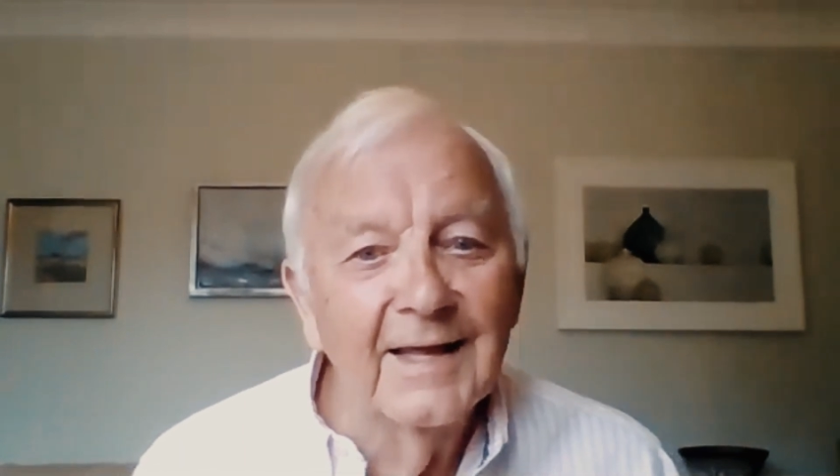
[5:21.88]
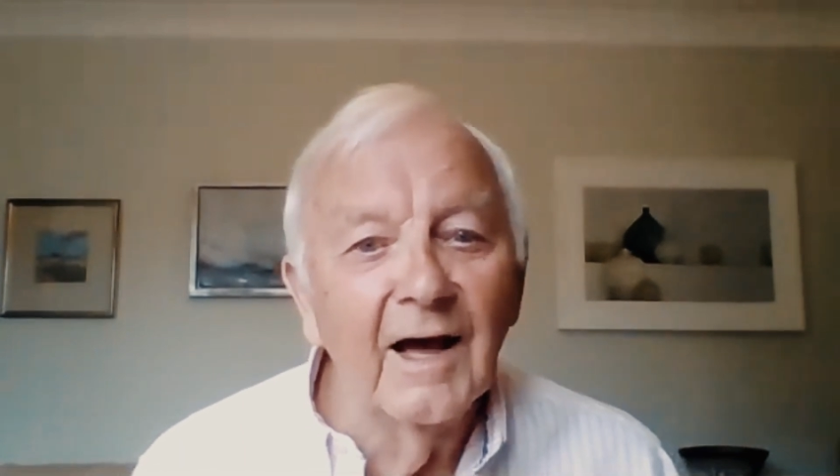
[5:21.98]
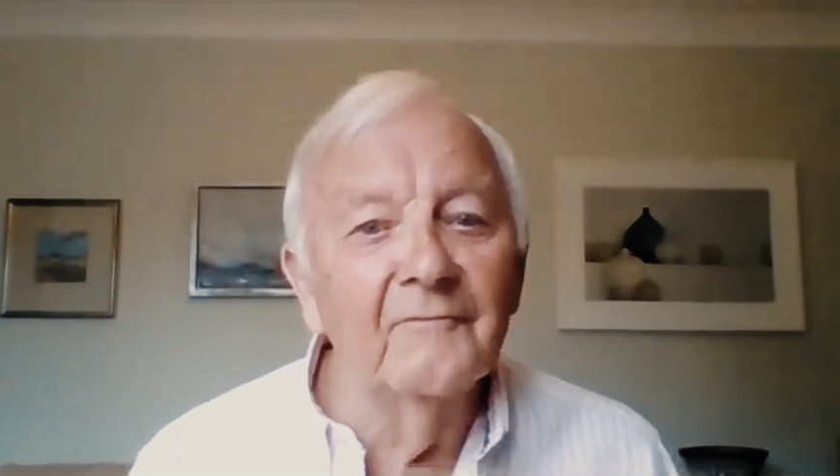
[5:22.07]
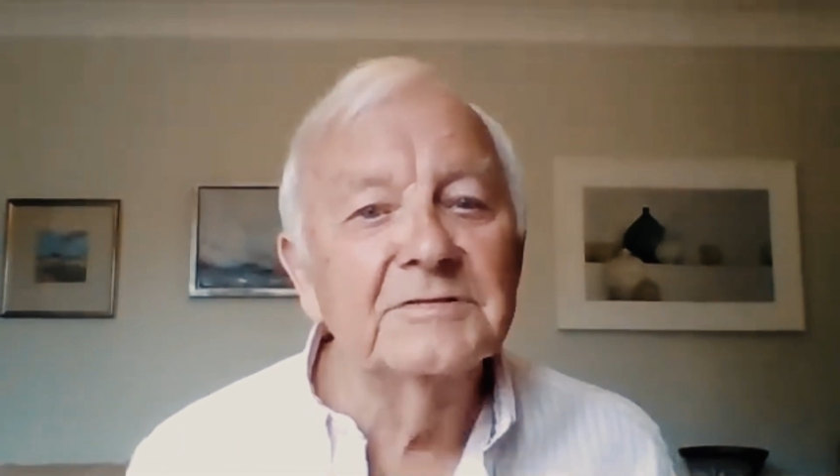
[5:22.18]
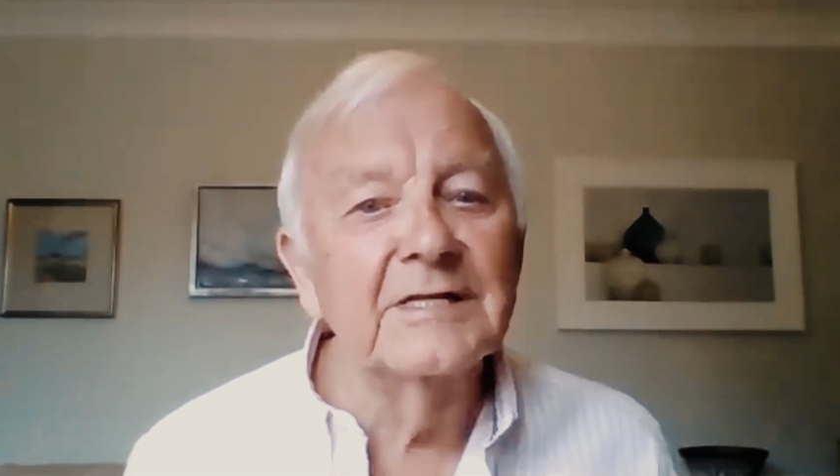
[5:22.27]

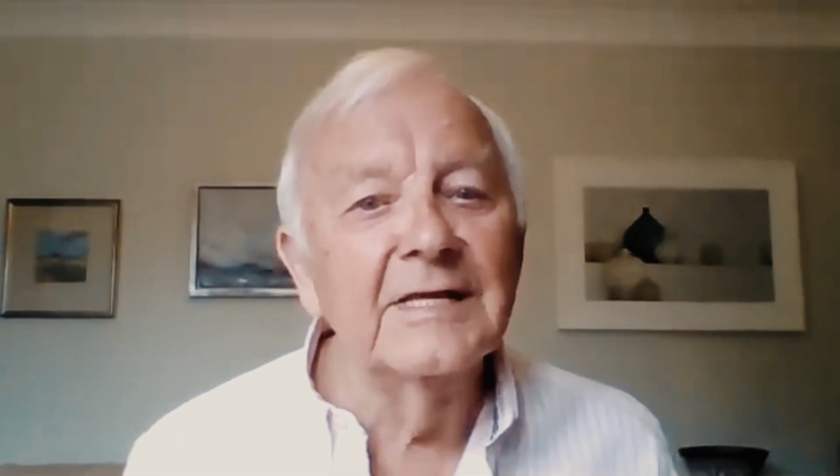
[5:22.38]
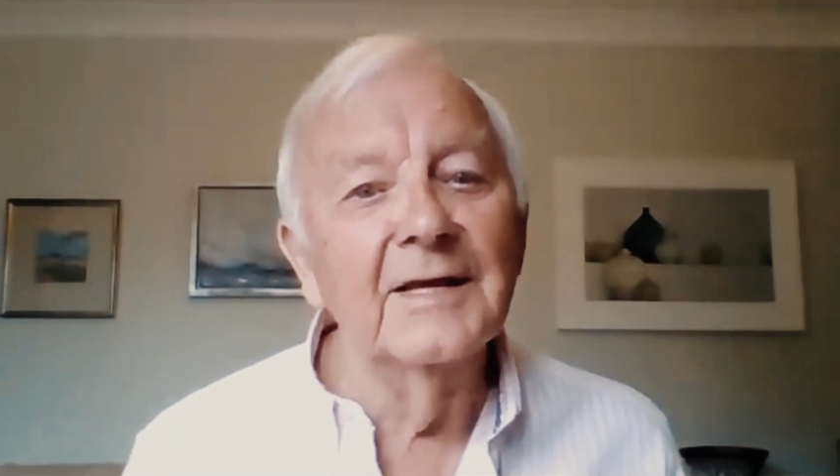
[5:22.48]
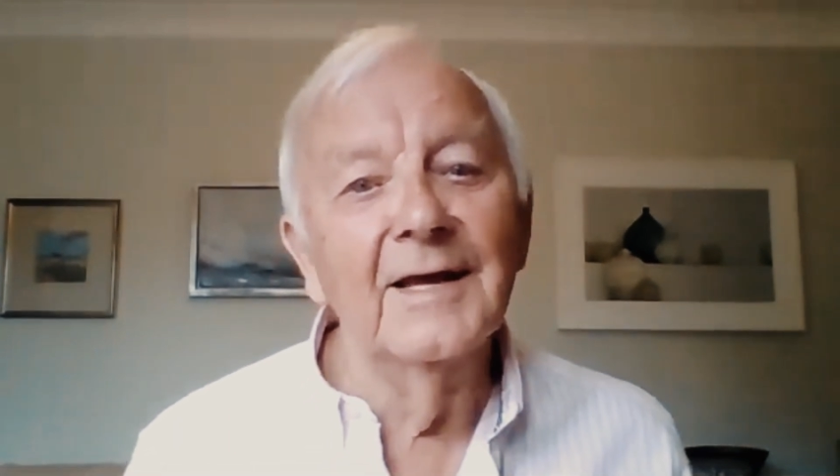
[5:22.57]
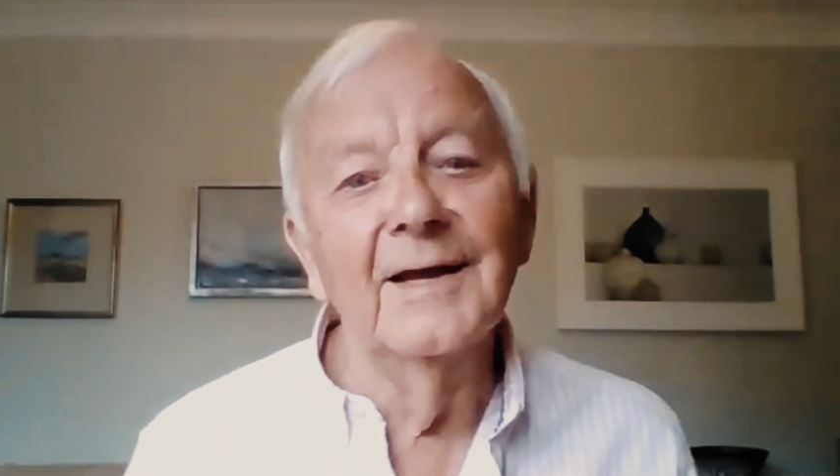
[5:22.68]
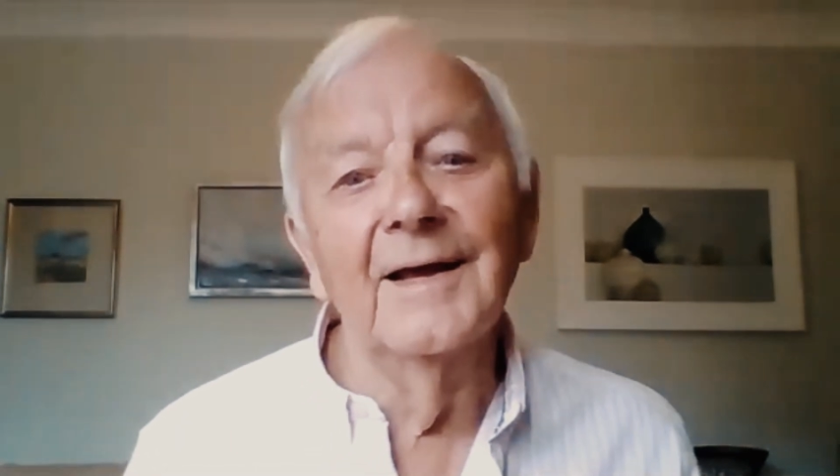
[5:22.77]

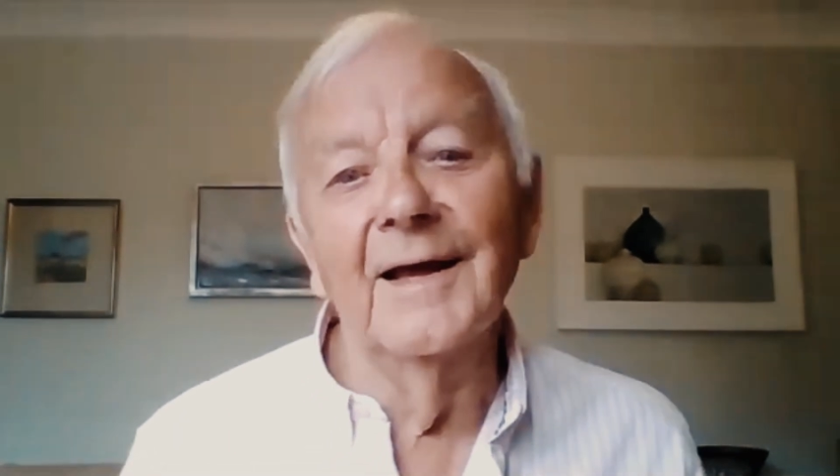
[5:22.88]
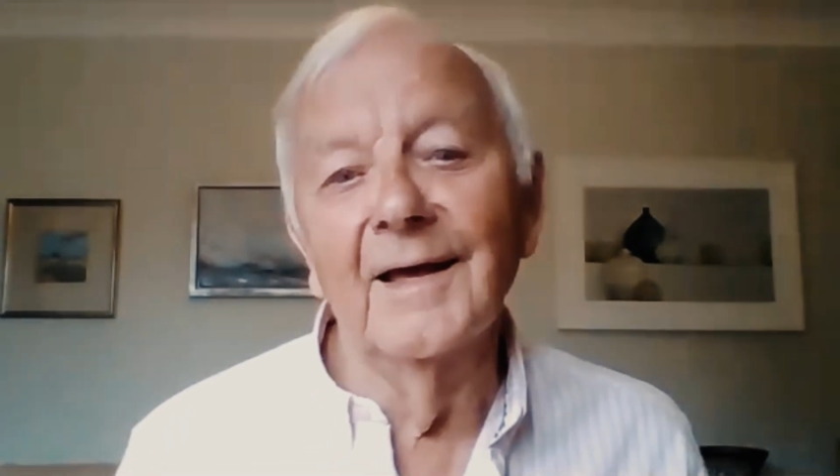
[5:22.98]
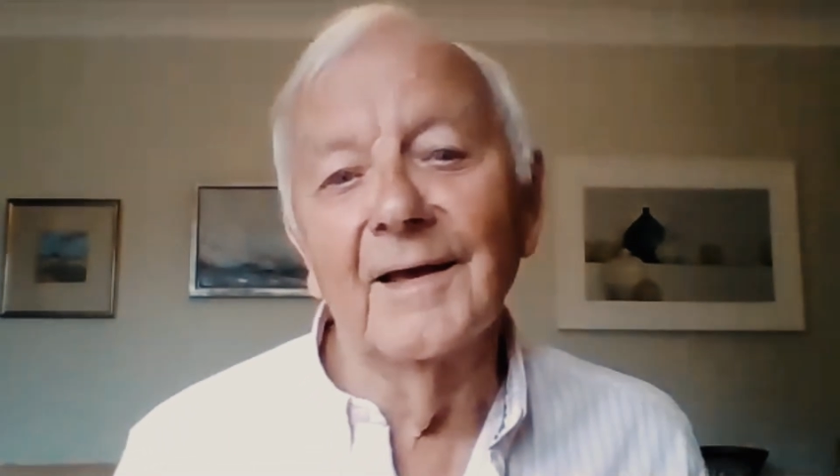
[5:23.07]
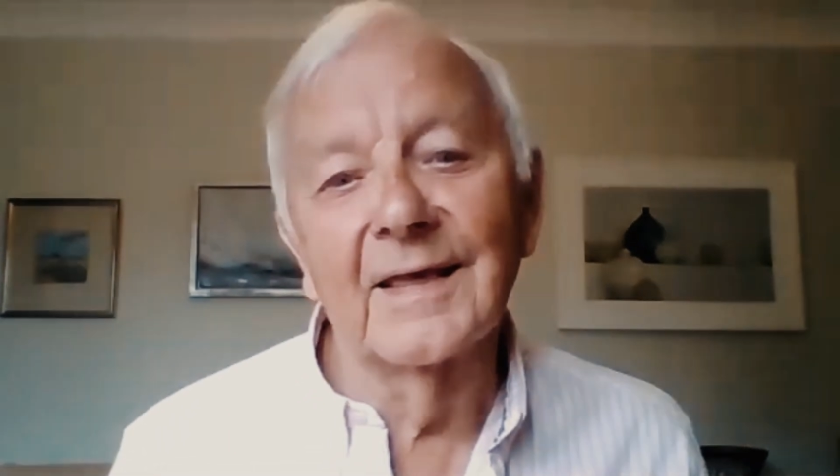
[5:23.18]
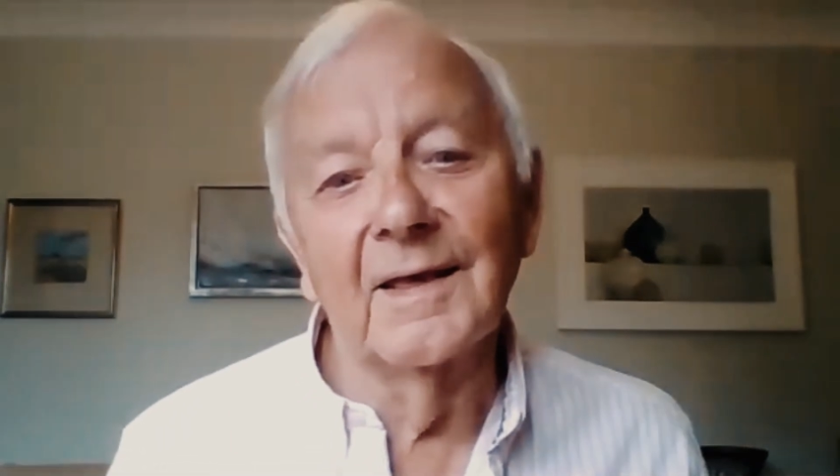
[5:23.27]
Obviously,
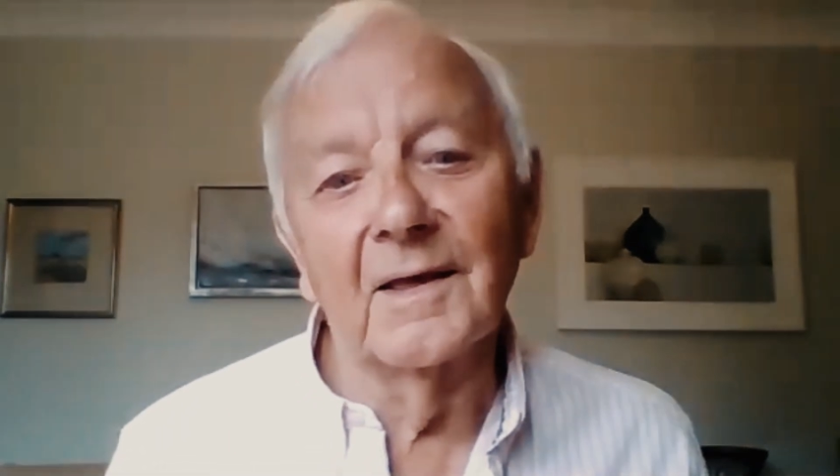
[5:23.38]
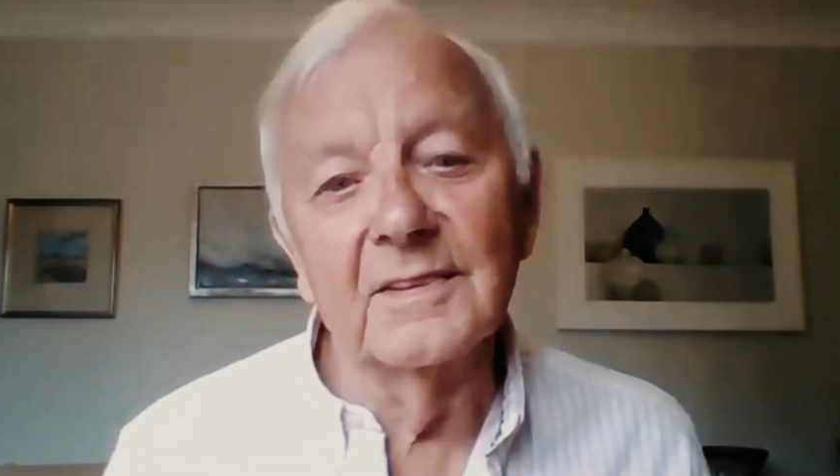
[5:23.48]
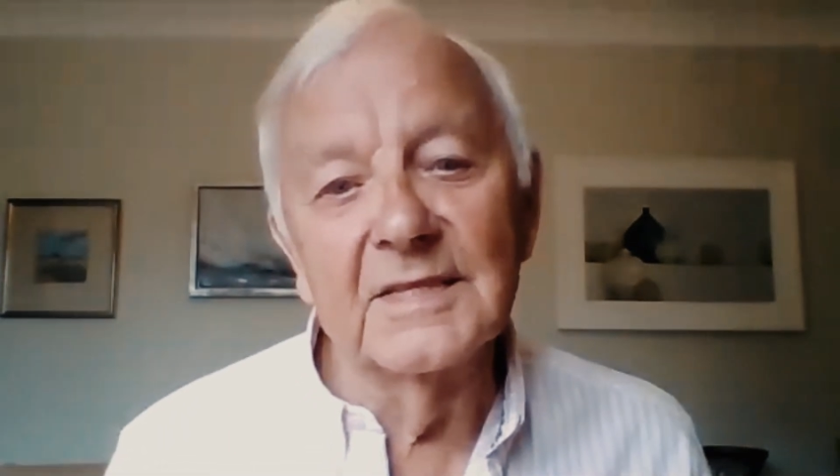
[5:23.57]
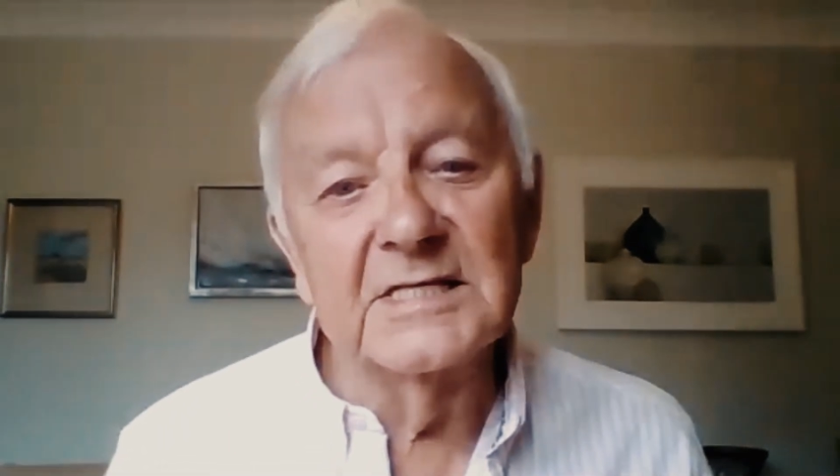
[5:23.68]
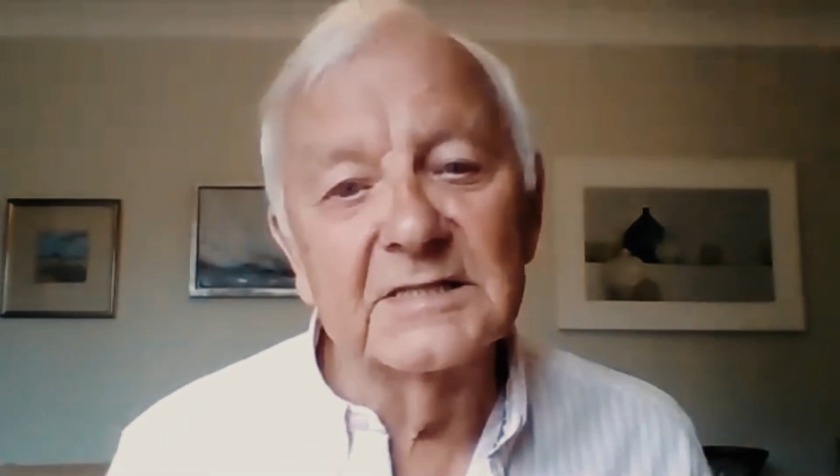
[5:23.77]

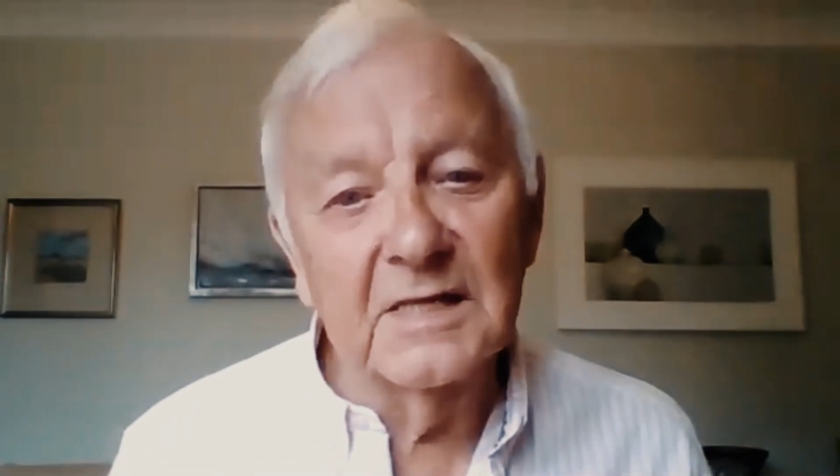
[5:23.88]
this